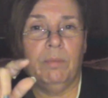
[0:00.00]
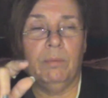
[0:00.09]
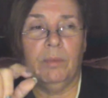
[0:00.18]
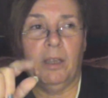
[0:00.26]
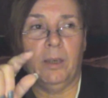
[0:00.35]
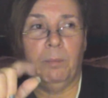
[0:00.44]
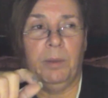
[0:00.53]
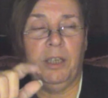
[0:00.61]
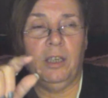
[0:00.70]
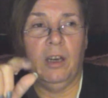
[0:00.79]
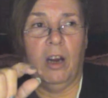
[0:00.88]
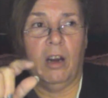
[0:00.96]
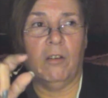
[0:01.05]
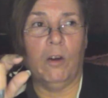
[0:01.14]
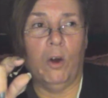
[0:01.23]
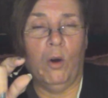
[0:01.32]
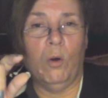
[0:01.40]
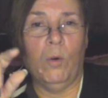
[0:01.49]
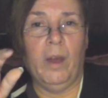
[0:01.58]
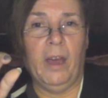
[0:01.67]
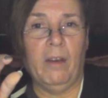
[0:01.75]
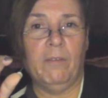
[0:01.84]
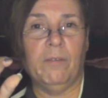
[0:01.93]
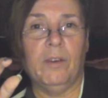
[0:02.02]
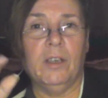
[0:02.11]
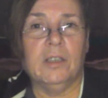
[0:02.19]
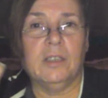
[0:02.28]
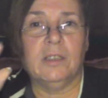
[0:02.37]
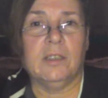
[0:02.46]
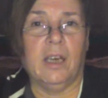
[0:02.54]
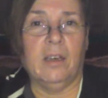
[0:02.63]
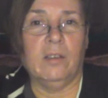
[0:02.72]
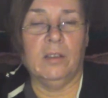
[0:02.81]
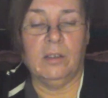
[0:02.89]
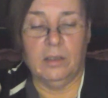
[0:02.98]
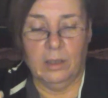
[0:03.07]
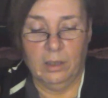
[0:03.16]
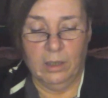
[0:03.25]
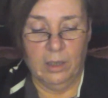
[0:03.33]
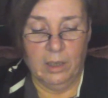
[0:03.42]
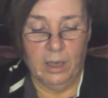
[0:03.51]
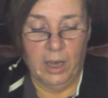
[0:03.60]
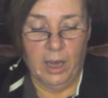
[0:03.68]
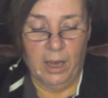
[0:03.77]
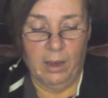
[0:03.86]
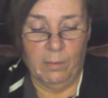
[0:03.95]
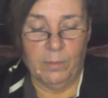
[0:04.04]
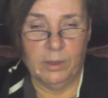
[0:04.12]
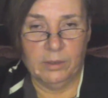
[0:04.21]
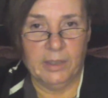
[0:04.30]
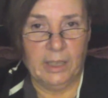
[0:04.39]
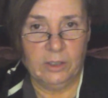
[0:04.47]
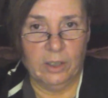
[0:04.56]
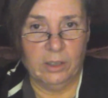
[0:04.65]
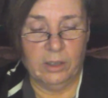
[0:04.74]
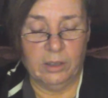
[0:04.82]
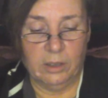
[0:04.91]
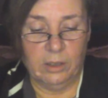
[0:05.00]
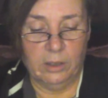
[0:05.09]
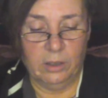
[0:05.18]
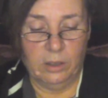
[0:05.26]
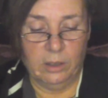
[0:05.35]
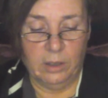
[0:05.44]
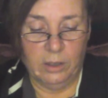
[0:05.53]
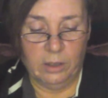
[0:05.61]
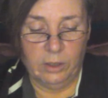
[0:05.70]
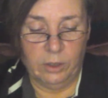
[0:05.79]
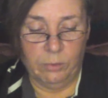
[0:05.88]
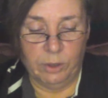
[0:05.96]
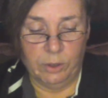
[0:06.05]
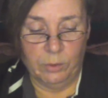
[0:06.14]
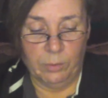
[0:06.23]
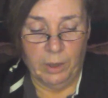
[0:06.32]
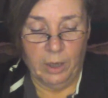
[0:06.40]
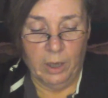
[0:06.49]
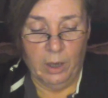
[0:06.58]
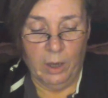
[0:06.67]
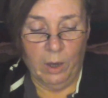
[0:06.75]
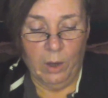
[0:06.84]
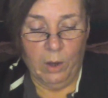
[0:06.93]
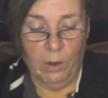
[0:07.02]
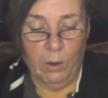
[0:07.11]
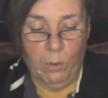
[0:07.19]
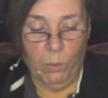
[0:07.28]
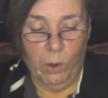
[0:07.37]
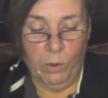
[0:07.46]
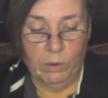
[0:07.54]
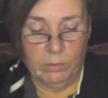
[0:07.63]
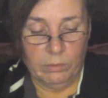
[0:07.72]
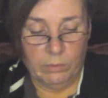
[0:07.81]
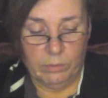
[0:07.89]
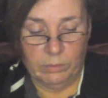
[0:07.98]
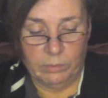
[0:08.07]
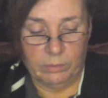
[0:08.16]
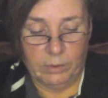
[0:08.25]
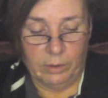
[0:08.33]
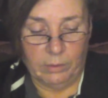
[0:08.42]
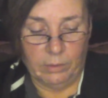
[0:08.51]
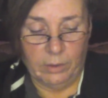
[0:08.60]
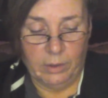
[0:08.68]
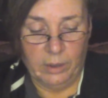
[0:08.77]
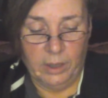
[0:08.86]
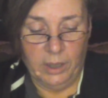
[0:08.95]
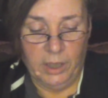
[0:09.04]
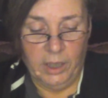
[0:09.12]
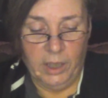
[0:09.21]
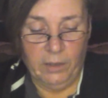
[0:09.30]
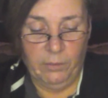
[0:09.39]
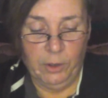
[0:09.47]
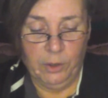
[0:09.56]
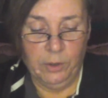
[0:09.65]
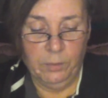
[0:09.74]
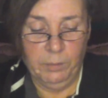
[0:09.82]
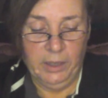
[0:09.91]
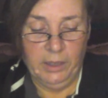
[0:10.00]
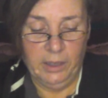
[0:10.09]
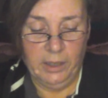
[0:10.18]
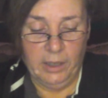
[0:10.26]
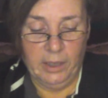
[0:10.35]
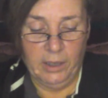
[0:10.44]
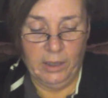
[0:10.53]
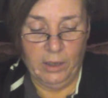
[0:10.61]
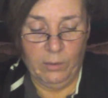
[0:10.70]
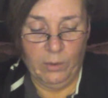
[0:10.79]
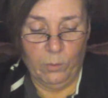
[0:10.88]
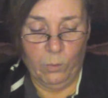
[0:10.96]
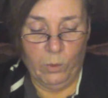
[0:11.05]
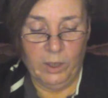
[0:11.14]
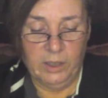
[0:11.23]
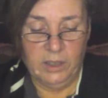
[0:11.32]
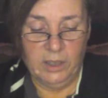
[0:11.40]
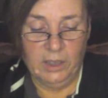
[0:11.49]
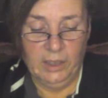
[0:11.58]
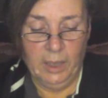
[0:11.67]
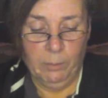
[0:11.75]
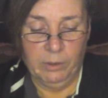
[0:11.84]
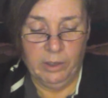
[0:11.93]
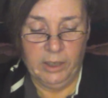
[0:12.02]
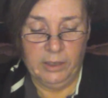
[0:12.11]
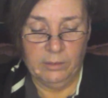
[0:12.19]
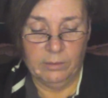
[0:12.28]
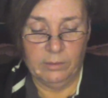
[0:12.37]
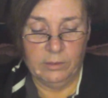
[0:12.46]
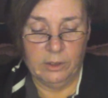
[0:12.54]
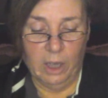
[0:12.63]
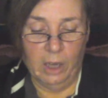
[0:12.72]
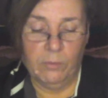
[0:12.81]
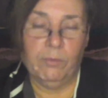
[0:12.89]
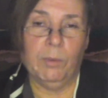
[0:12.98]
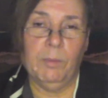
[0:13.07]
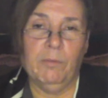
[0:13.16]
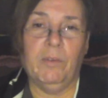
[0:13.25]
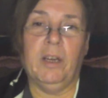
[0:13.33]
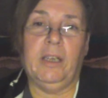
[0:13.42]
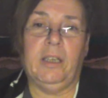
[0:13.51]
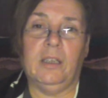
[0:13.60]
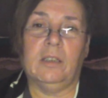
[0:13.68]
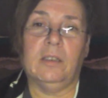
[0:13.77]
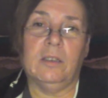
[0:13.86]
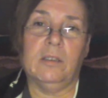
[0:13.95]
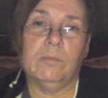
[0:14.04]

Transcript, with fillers: like P-R-O-F style. That's on YouTube. Well, oh no. If you could meet one celebrity, not from the Vikings,